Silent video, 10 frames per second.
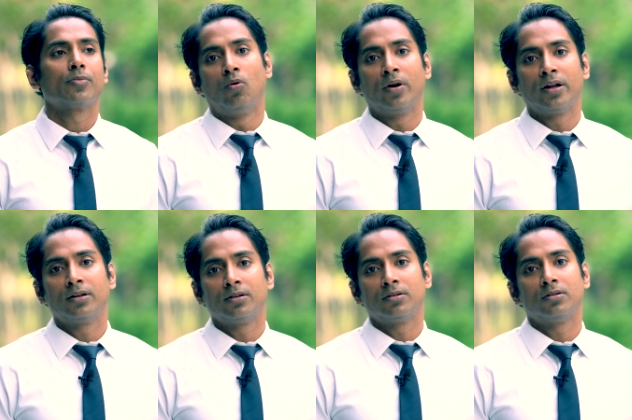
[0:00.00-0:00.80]

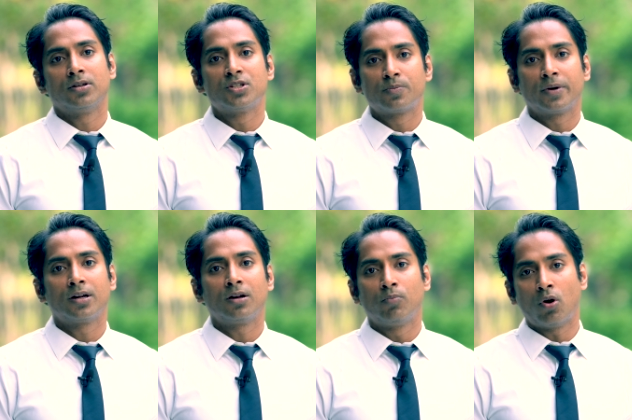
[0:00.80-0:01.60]
When
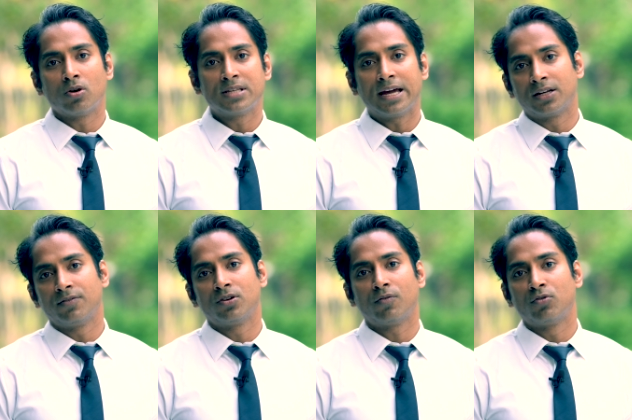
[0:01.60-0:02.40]
Risperdal blocks
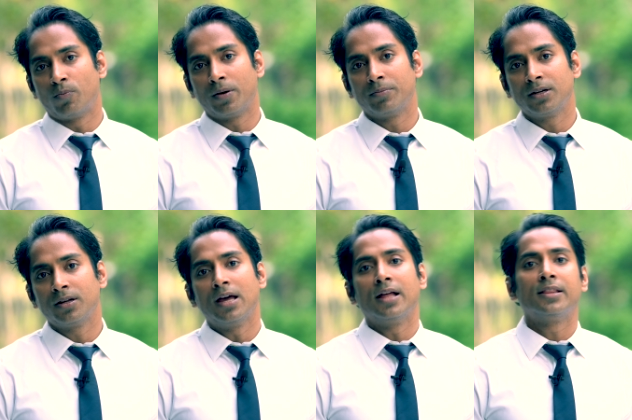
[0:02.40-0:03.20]
activity of dopamine,
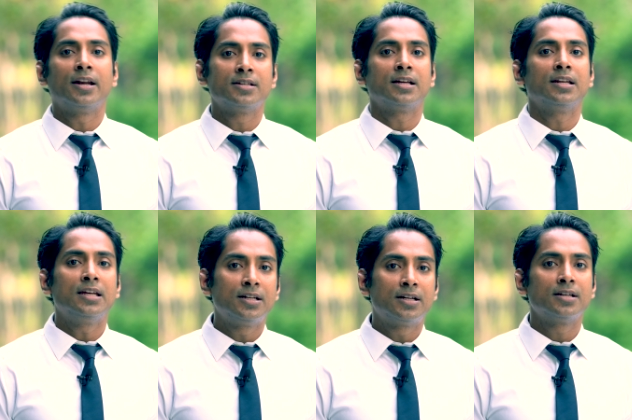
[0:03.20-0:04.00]
there is an
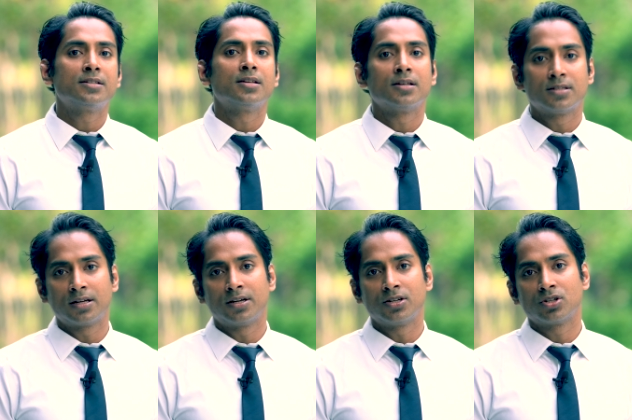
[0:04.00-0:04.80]
increased
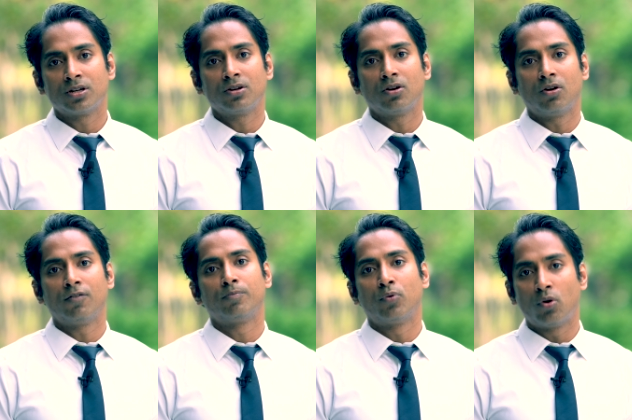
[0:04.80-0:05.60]
secretion
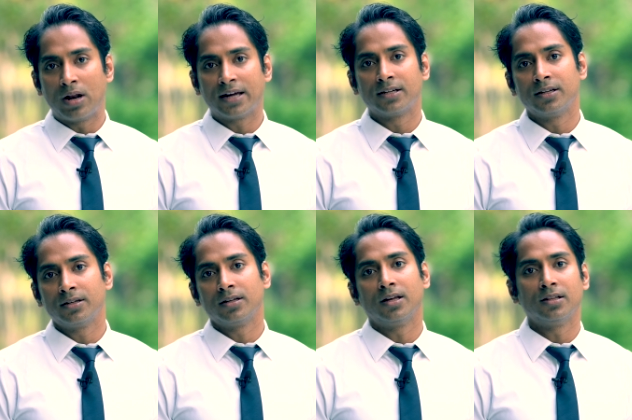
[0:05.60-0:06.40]
of
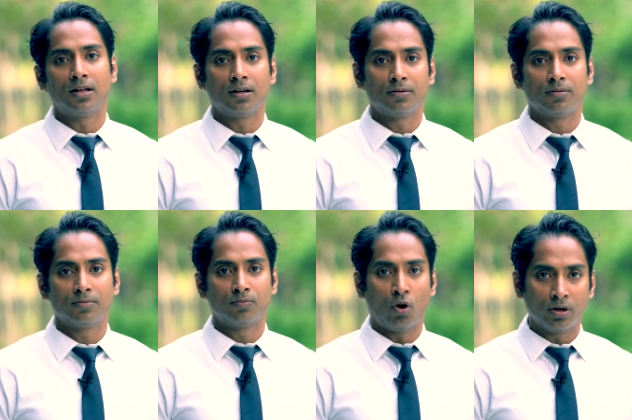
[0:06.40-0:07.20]
prolactin in the
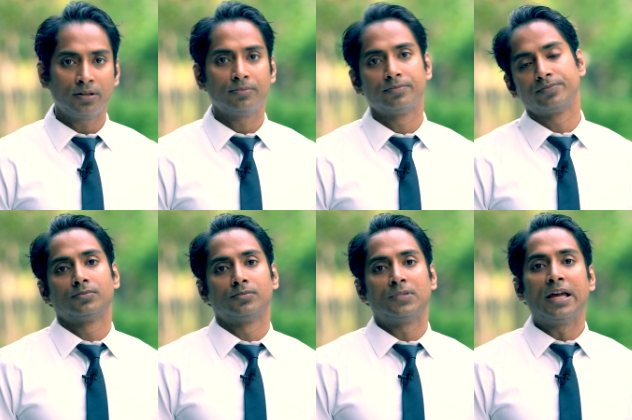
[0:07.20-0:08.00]
body.
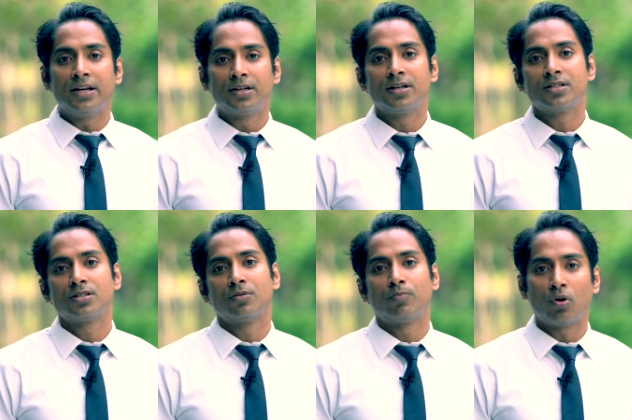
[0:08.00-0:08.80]
The
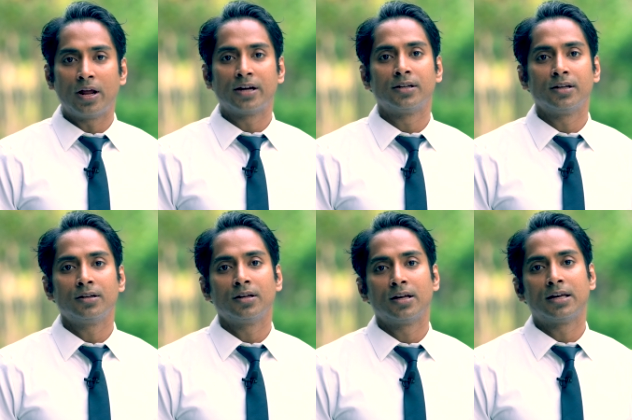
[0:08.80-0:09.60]
increased
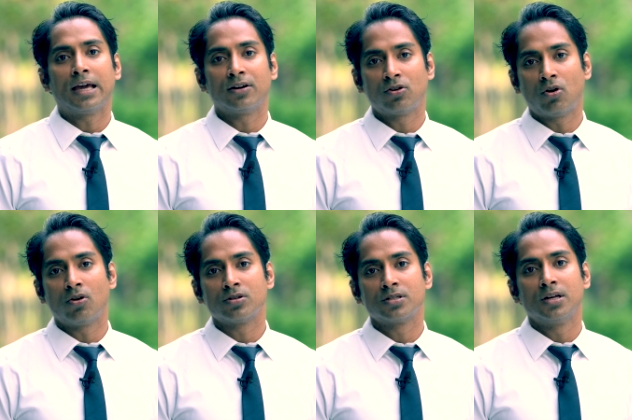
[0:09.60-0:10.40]
prolactin can
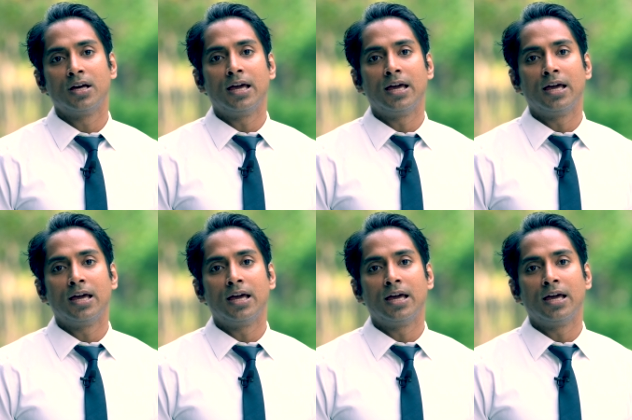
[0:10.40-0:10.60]
cause